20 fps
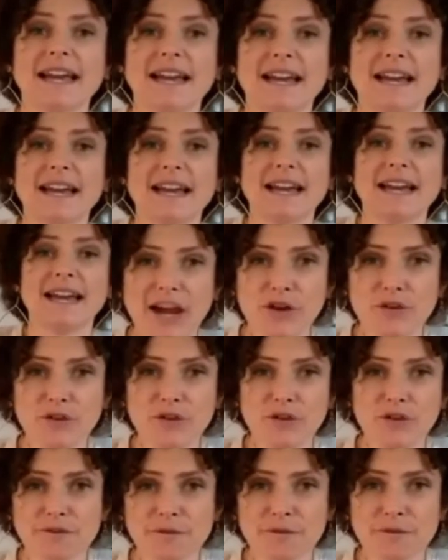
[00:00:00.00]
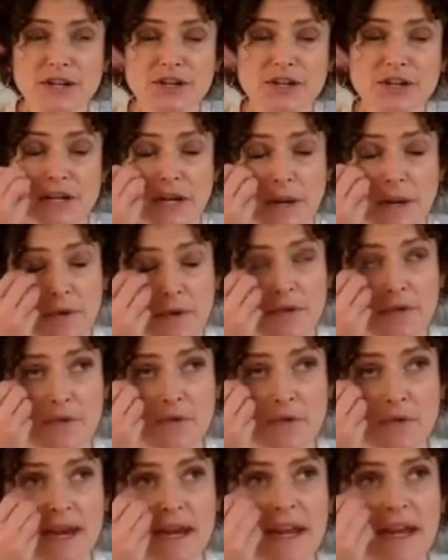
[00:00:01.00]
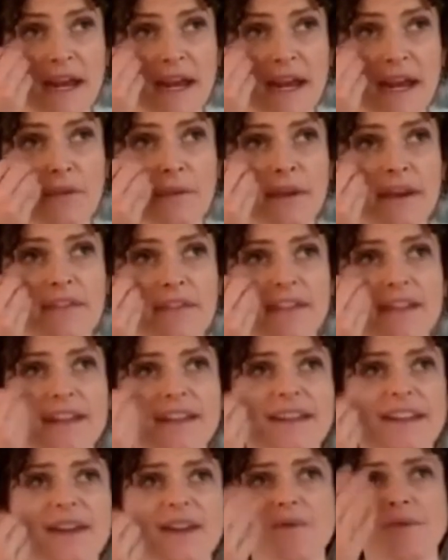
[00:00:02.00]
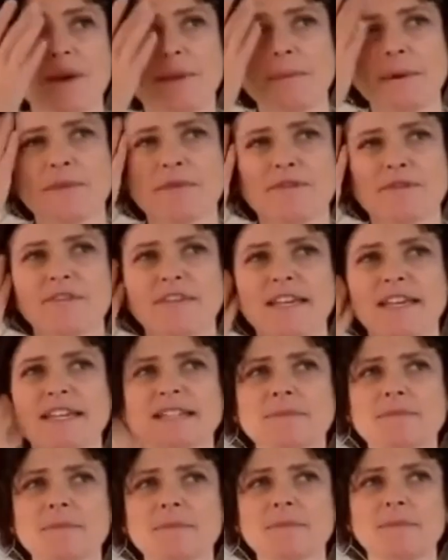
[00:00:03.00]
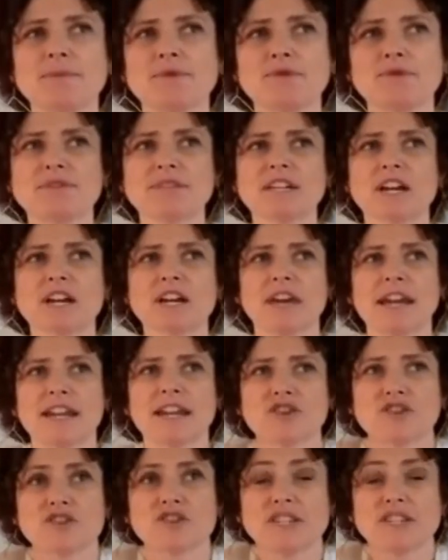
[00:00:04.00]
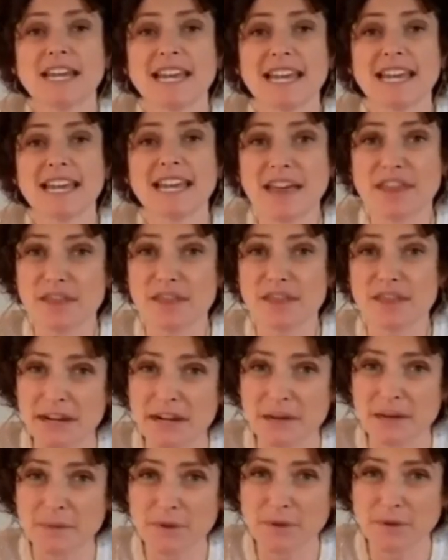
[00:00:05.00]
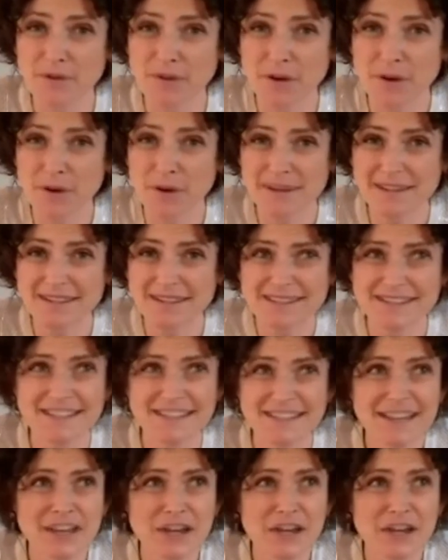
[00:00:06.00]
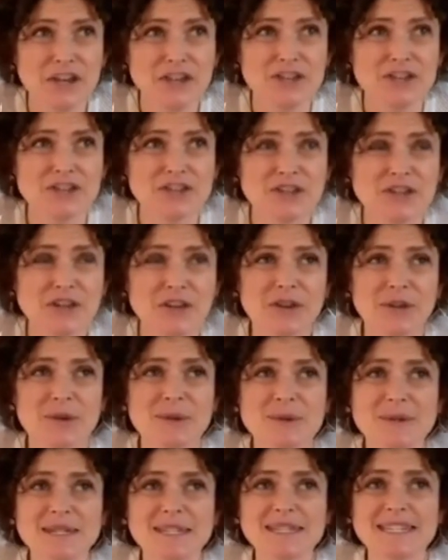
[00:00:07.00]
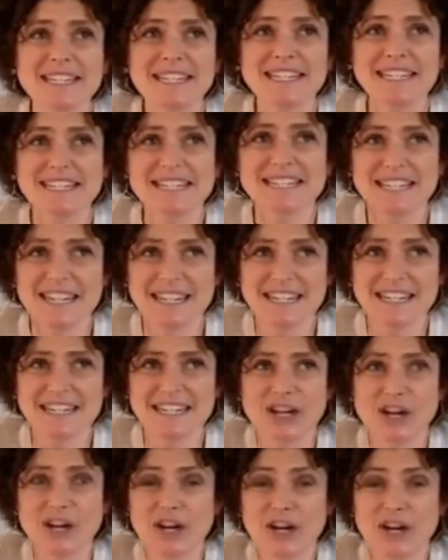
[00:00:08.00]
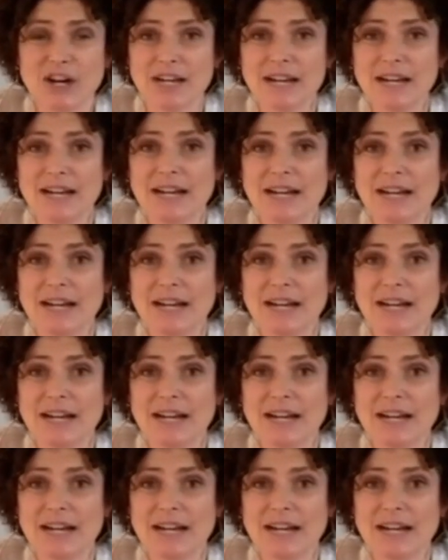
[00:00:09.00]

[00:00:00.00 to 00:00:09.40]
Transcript: Health information number 3, health benefit. Red pepper flakes may boost our energy and athletic performance. So there was a study done on